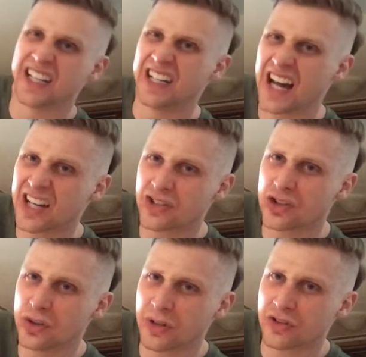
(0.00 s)
Not
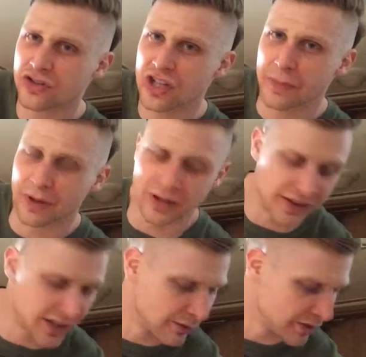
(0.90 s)
too much cheaper
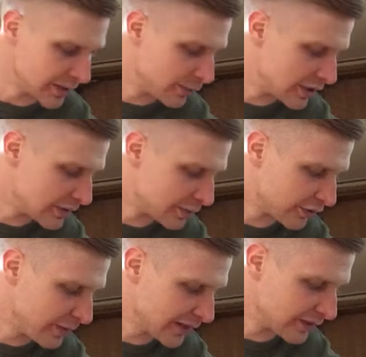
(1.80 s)
now that you really put it in
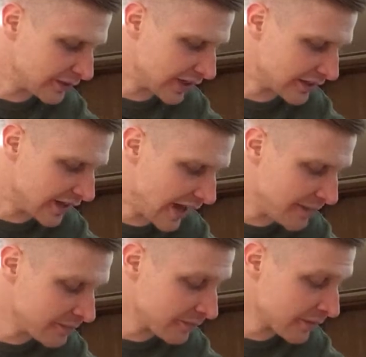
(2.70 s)
perspective like that.